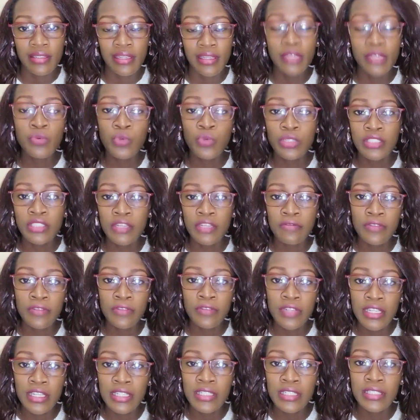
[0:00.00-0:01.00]
it will
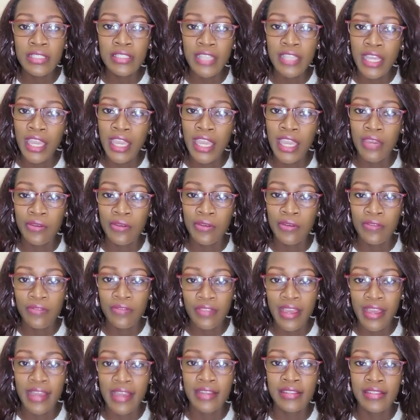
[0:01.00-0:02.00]
definitely take care of
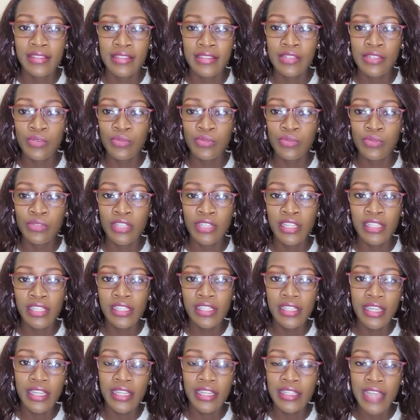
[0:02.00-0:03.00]
that to
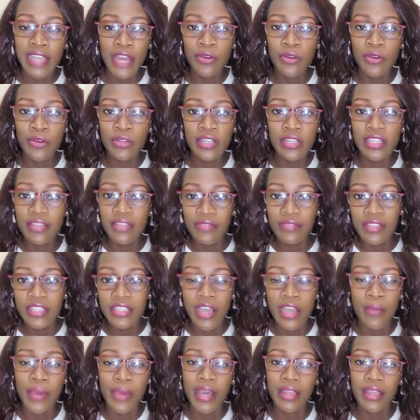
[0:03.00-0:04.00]
clean it cannot leave it
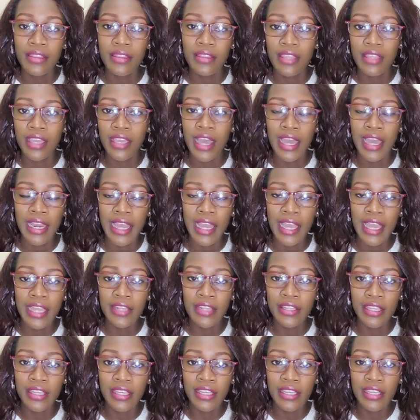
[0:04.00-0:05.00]
among the
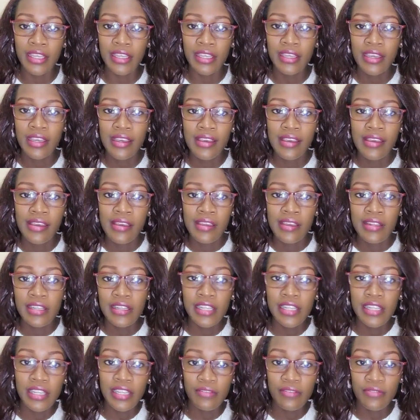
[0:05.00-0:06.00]
alive the
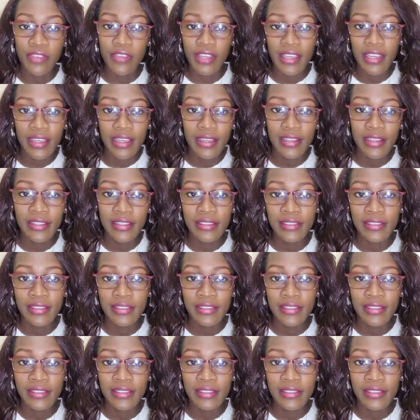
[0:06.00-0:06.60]
living